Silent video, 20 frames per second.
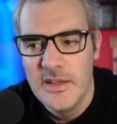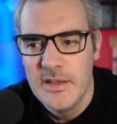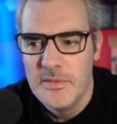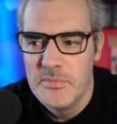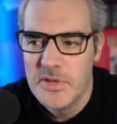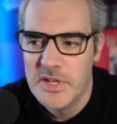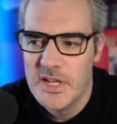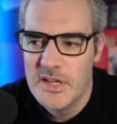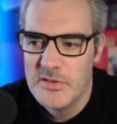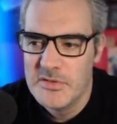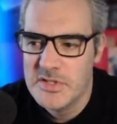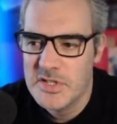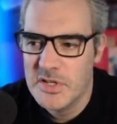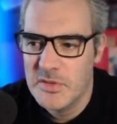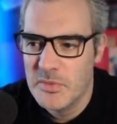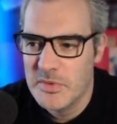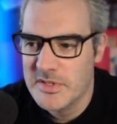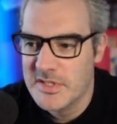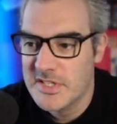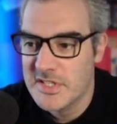but I also
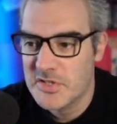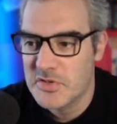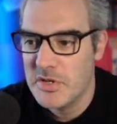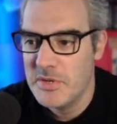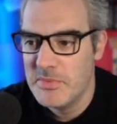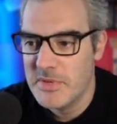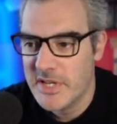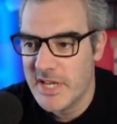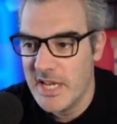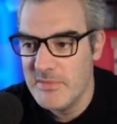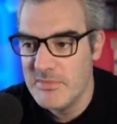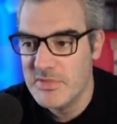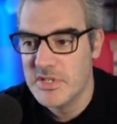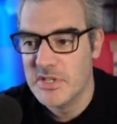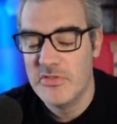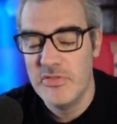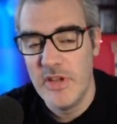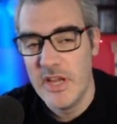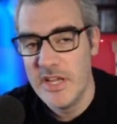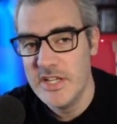want to stream the games that
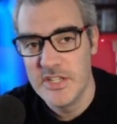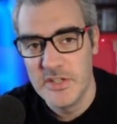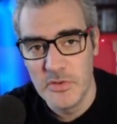create